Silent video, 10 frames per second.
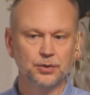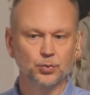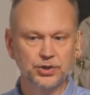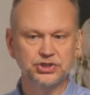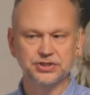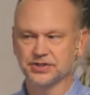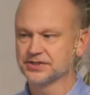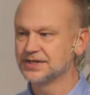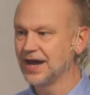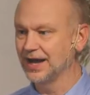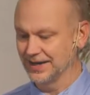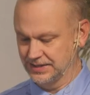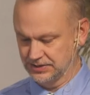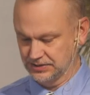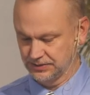when Jesus
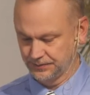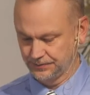dies.